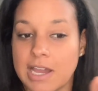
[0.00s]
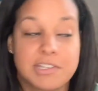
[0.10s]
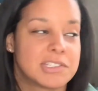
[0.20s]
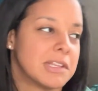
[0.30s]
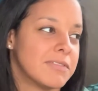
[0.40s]

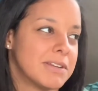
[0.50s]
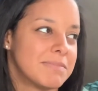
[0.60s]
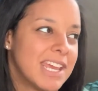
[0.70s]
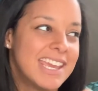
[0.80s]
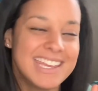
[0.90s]
just love it.
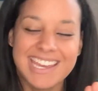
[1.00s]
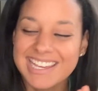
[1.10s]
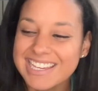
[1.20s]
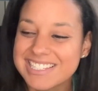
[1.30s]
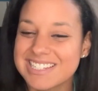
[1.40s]

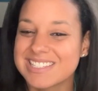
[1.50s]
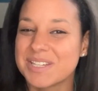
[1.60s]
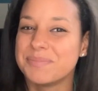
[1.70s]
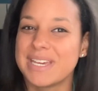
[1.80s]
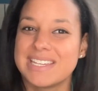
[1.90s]
It's just
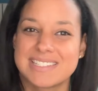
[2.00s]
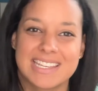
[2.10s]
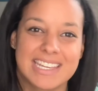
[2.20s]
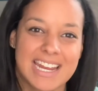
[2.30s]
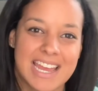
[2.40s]
amazing.
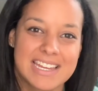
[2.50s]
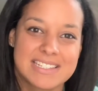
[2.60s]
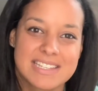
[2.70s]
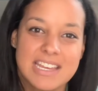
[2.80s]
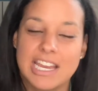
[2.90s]
It
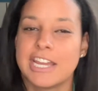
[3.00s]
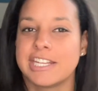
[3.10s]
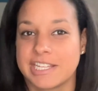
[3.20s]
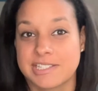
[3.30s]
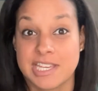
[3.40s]
has, I mean,
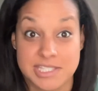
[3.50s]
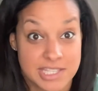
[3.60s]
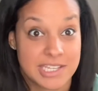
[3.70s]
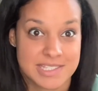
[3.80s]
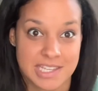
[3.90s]
like, it's as
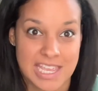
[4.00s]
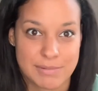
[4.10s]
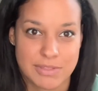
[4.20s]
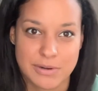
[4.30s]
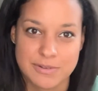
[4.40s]
thick as a Game of
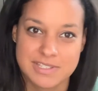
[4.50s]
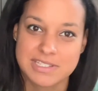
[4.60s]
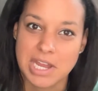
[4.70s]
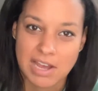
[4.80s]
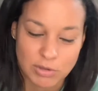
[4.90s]
Thrones
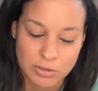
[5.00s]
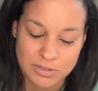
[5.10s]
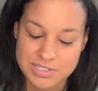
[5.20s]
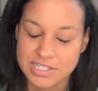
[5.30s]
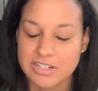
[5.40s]
novel or
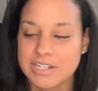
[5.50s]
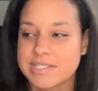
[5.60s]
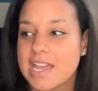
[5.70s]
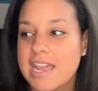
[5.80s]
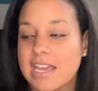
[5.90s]
series,
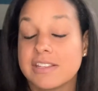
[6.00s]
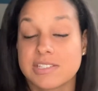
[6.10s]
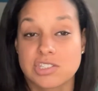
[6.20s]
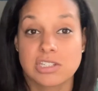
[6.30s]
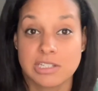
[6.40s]
and this
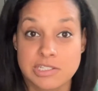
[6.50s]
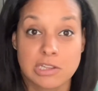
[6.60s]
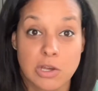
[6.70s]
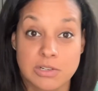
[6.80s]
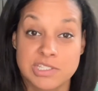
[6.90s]
is a
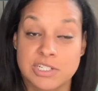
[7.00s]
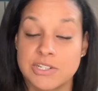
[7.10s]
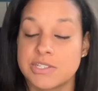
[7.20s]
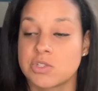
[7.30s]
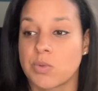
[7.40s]
long
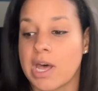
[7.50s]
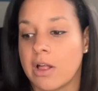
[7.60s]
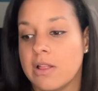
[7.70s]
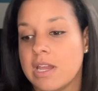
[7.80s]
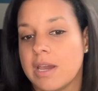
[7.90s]
series as
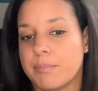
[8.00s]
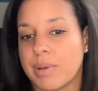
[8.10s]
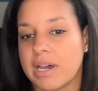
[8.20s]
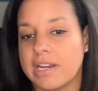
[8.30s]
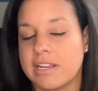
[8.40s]
well,
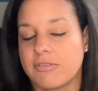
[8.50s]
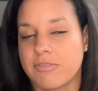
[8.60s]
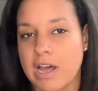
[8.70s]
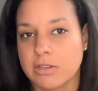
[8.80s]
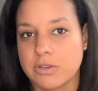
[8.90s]
but it
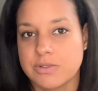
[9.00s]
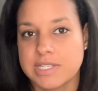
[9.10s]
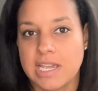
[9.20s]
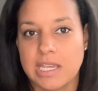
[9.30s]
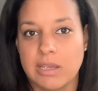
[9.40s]
follows
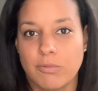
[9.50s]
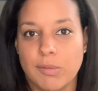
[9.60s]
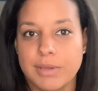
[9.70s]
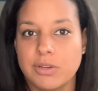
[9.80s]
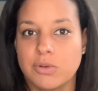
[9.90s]
a
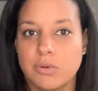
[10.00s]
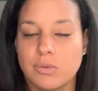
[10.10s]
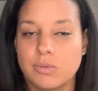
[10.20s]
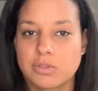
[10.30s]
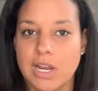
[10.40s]
woman
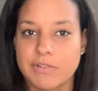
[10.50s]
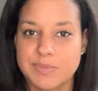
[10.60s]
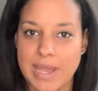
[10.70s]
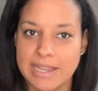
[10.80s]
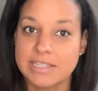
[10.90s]
who travels
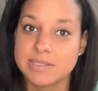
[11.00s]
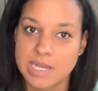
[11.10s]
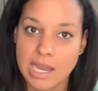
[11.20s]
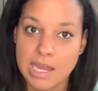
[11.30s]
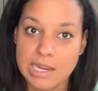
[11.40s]
back in
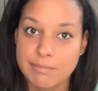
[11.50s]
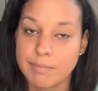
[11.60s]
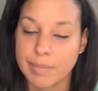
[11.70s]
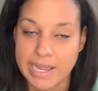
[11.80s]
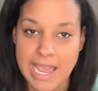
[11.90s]
time
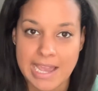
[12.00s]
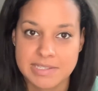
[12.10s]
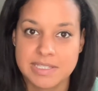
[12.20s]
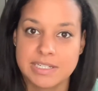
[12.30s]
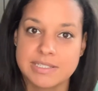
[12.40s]
by
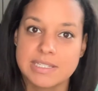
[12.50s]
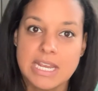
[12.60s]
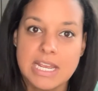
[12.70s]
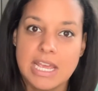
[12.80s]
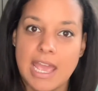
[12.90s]
accident
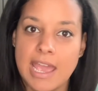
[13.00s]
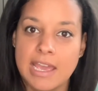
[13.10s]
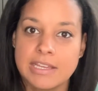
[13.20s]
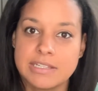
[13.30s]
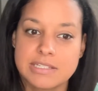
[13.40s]

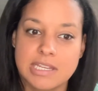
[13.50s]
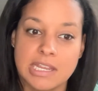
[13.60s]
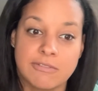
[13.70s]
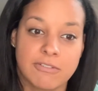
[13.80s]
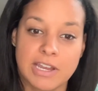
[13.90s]
and
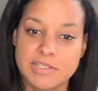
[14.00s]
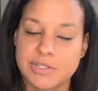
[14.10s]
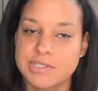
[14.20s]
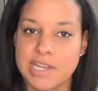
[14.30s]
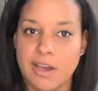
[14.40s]
finds
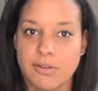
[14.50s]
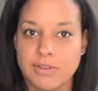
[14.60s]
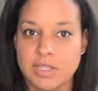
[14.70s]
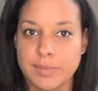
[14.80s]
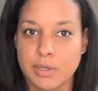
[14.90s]
herself
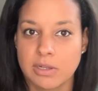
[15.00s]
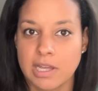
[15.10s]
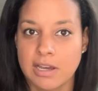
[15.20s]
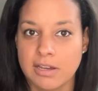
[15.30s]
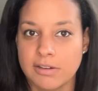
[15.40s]
in the middle
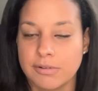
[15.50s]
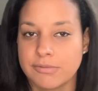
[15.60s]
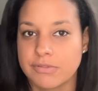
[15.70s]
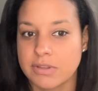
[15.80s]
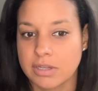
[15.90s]

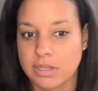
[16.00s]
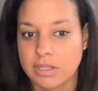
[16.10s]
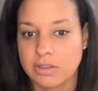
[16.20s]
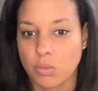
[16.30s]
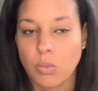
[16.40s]
of
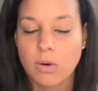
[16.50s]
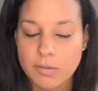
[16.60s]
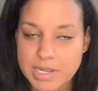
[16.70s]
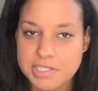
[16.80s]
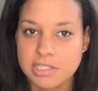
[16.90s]
the war,
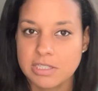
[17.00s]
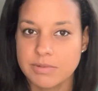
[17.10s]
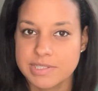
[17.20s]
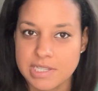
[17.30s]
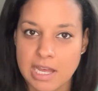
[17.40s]
basically,
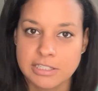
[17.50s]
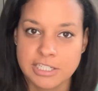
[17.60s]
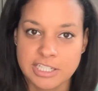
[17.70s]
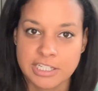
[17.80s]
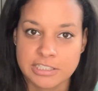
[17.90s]
with Scotland
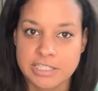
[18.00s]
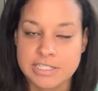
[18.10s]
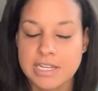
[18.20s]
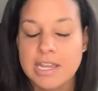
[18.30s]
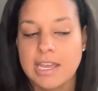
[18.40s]
and
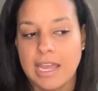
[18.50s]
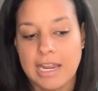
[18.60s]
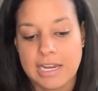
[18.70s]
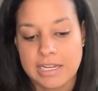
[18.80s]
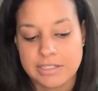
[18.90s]
England,
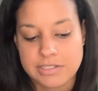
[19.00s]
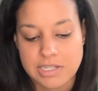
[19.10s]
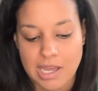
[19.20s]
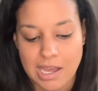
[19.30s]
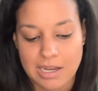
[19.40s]
and
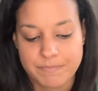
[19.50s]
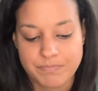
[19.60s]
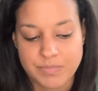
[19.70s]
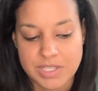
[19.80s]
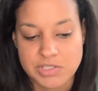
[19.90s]

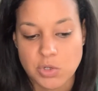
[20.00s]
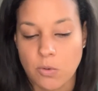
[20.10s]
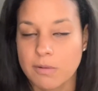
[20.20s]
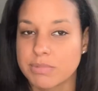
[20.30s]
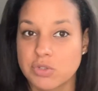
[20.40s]
is
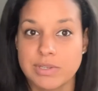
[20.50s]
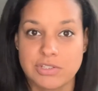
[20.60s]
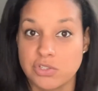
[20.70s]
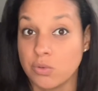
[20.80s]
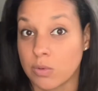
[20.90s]
torn between
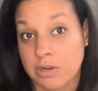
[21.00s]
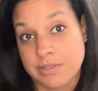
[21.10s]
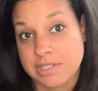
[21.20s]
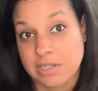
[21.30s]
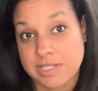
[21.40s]
two
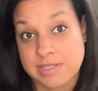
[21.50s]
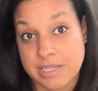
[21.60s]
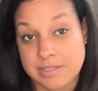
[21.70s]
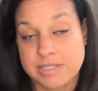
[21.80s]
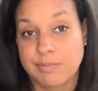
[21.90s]
worlds in a
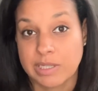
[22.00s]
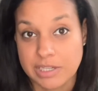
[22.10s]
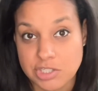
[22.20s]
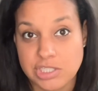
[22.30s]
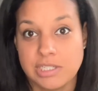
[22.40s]
sense,
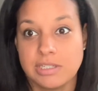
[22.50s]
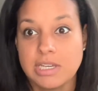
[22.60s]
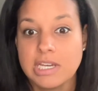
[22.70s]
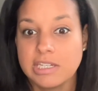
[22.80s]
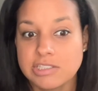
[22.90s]
because she
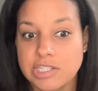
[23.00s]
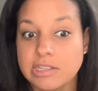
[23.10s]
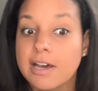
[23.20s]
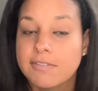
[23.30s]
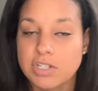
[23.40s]

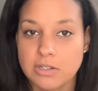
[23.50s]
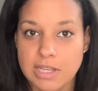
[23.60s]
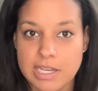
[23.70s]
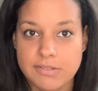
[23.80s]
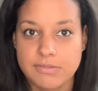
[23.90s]
loved her
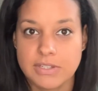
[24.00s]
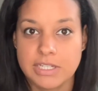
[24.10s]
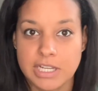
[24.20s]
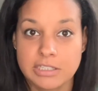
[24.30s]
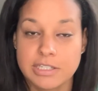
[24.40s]
life in
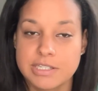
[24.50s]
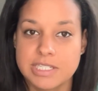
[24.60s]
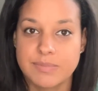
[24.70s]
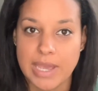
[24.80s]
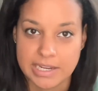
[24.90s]

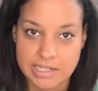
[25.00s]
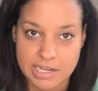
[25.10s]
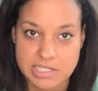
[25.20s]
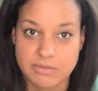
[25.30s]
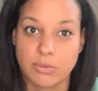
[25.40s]
England back in
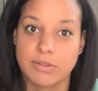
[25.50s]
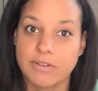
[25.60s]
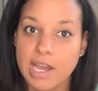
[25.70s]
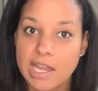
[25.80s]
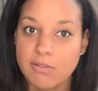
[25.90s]

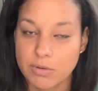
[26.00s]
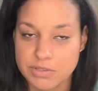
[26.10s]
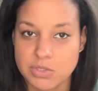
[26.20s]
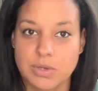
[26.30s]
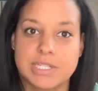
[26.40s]
1945, where the
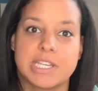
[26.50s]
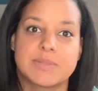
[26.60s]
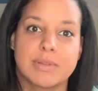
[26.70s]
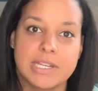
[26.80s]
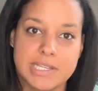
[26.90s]
story takes
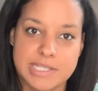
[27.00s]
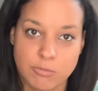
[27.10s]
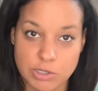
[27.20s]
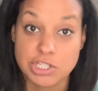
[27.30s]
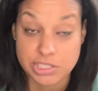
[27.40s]
place and
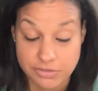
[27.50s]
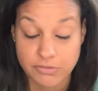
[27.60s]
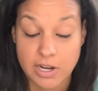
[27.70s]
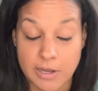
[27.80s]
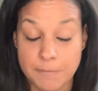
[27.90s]
where she's
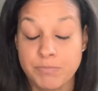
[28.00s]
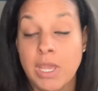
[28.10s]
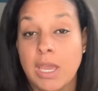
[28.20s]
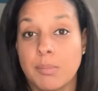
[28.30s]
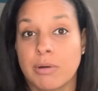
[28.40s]
from,
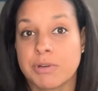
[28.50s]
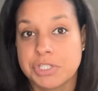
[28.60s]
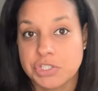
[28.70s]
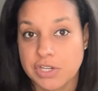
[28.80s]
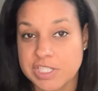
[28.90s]
but when
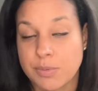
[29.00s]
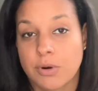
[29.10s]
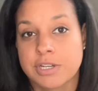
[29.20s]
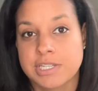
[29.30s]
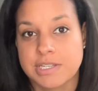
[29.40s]
she's
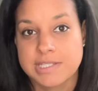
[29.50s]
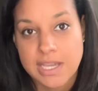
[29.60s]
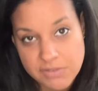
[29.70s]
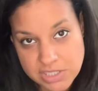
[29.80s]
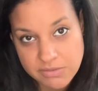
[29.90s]
transported to
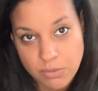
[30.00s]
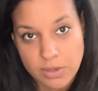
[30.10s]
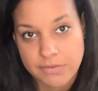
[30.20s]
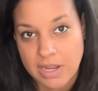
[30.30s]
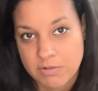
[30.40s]

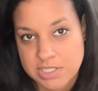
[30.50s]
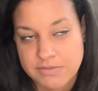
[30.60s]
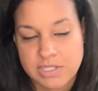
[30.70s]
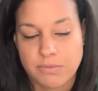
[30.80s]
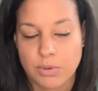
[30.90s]
1745 or
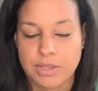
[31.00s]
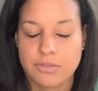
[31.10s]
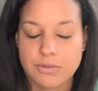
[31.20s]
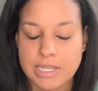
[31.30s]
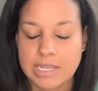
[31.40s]

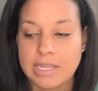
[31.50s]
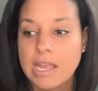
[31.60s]
1743,